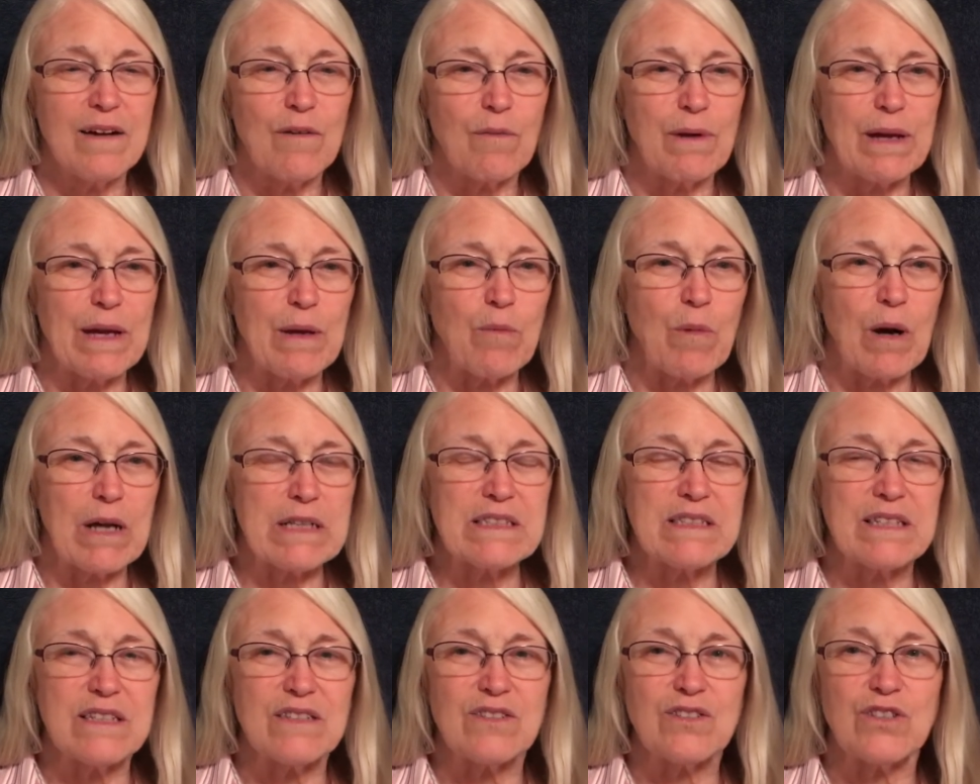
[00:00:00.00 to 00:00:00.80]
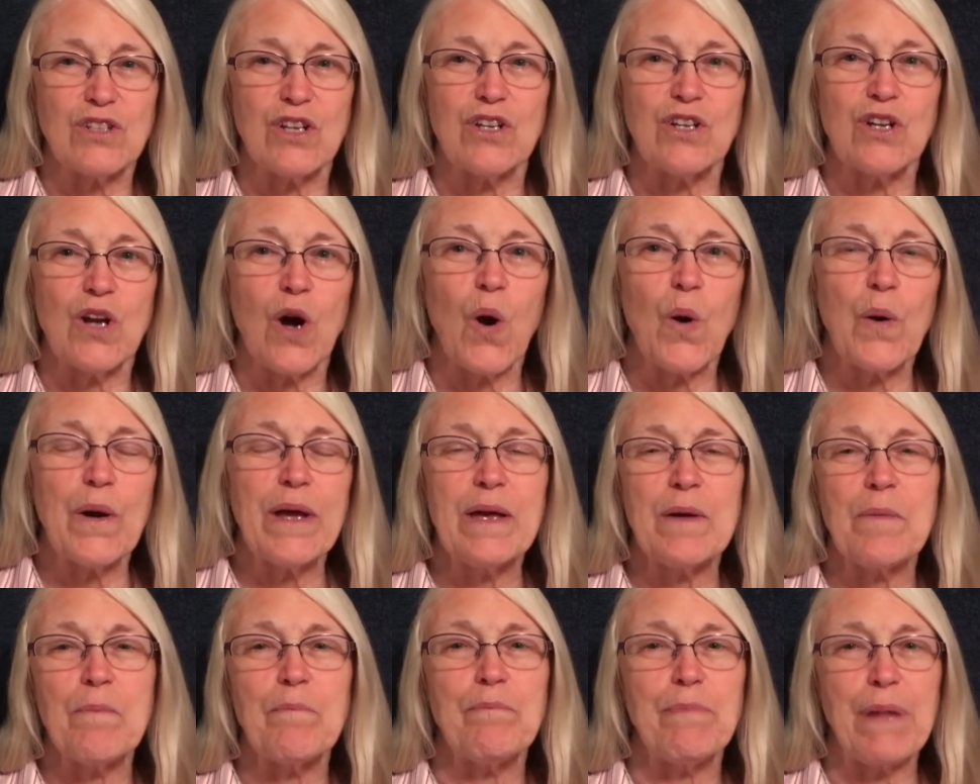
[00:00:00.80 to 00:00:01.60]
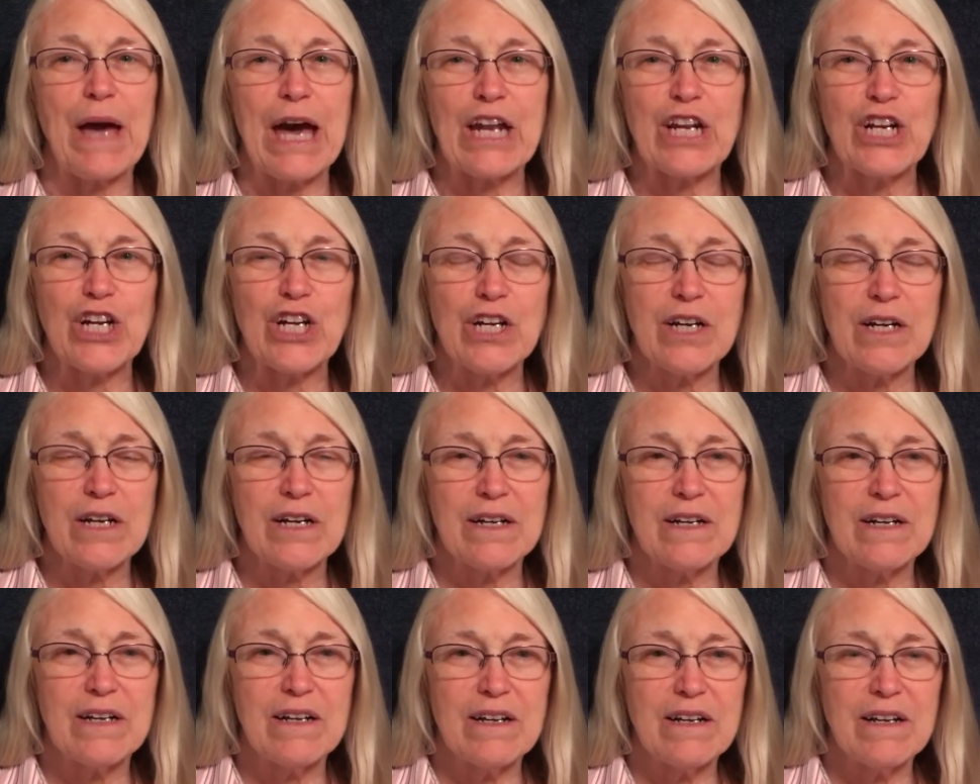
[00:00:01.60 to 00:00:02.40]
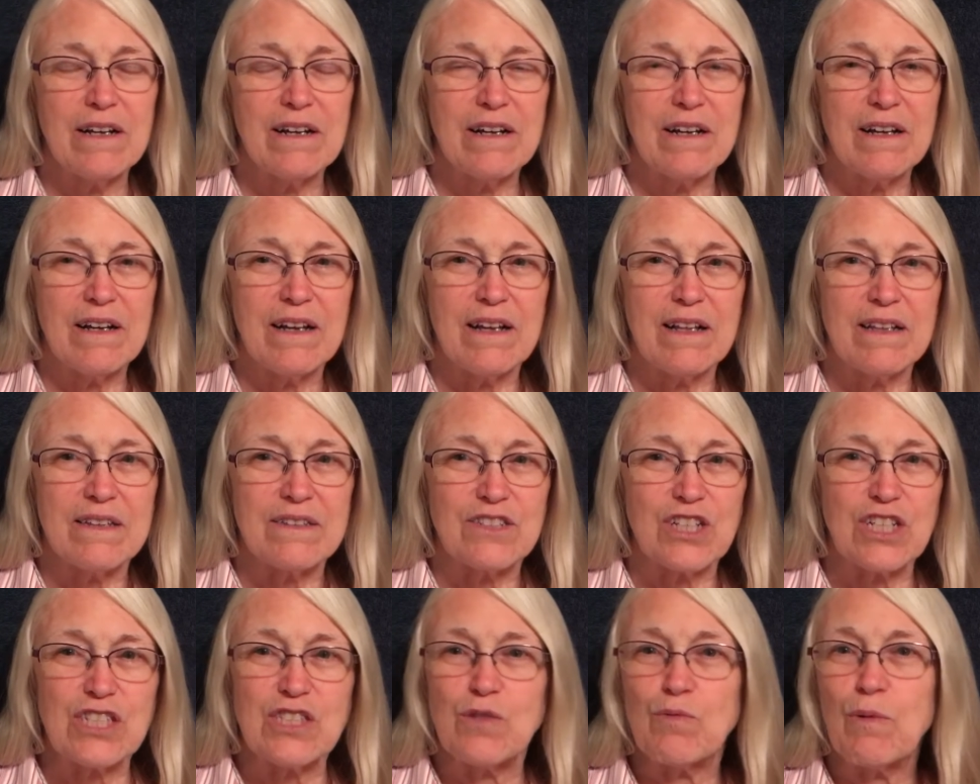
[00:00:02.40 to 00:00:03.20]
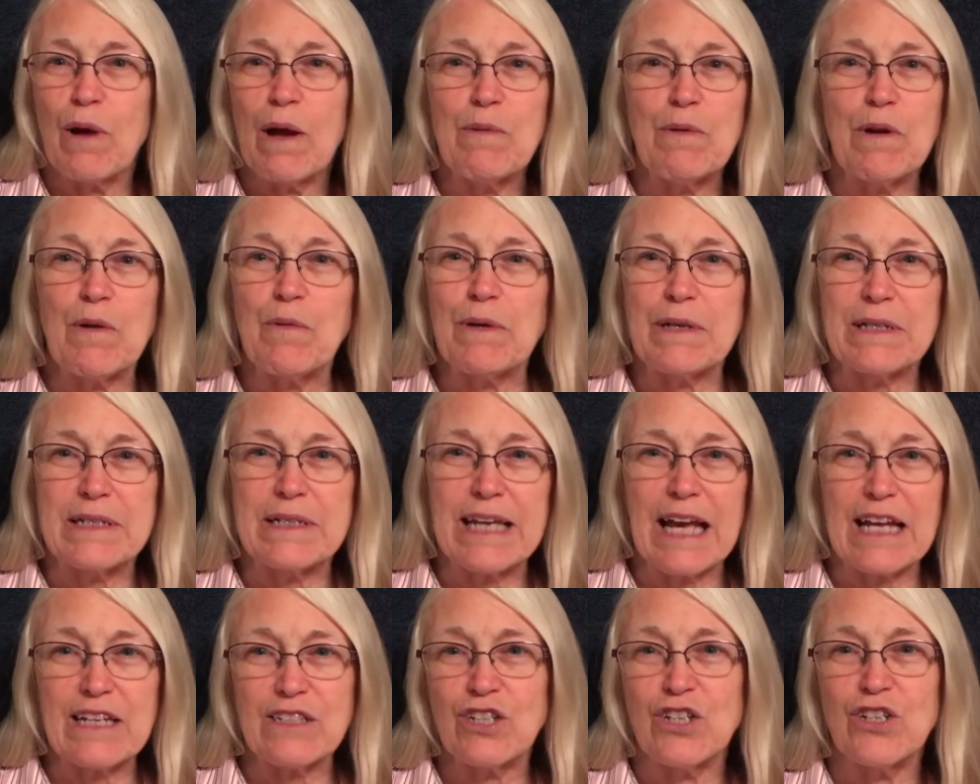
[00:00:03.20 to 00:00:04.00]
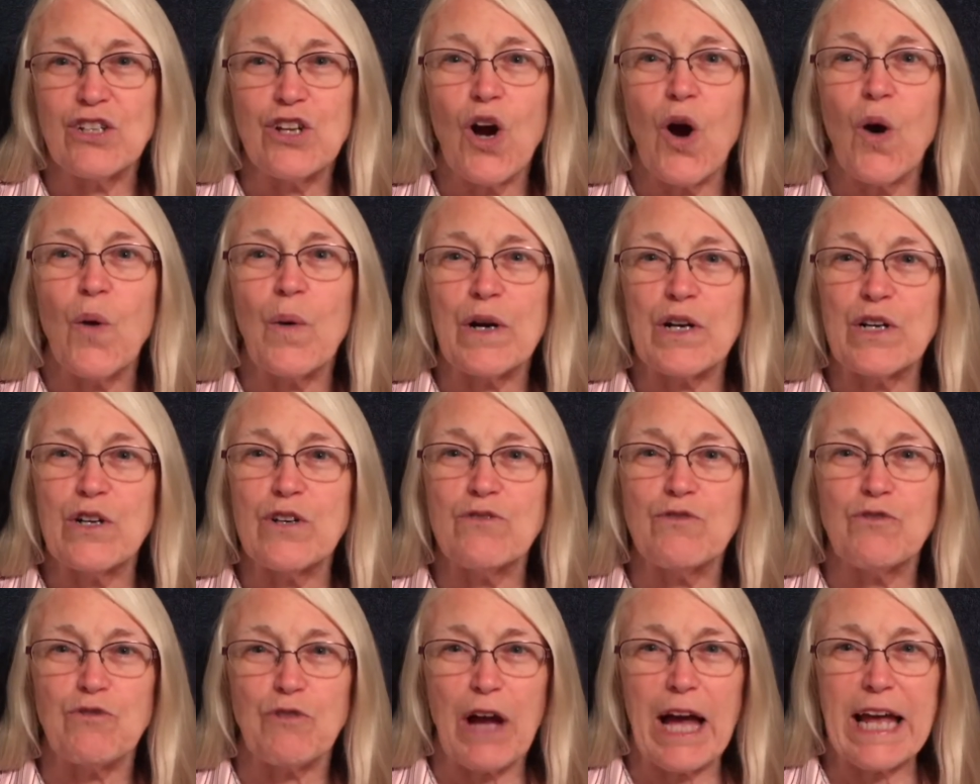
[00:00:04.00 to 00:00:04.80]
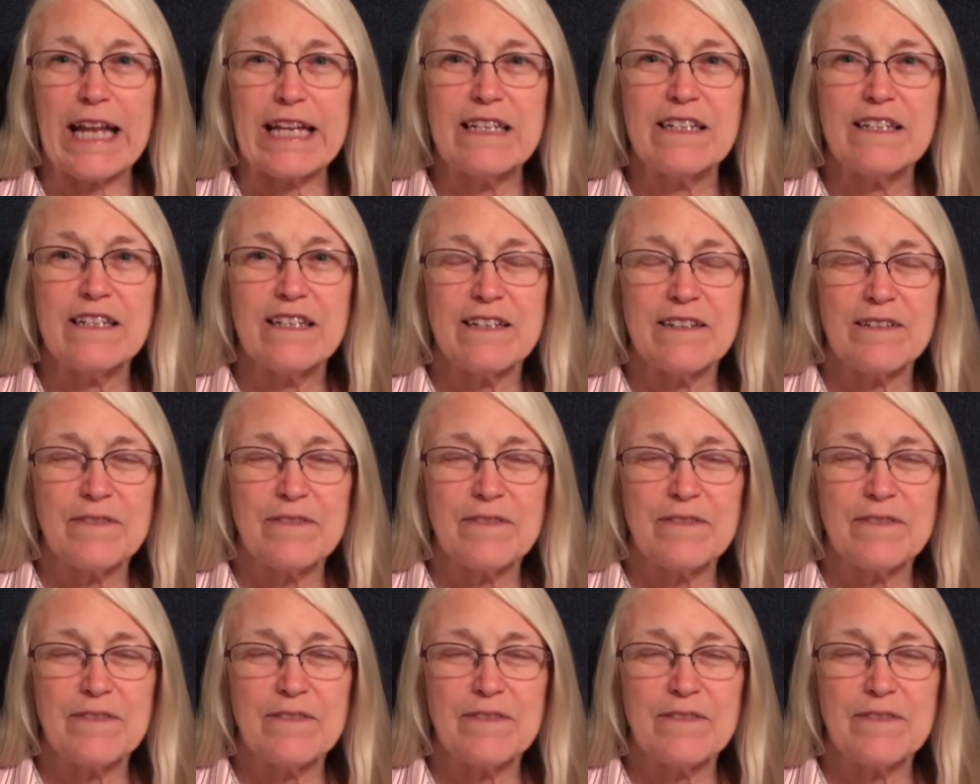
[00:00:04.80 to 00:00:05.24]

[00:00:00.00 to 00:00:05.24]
He wants us to know him better, just the way we would get to know a good friend.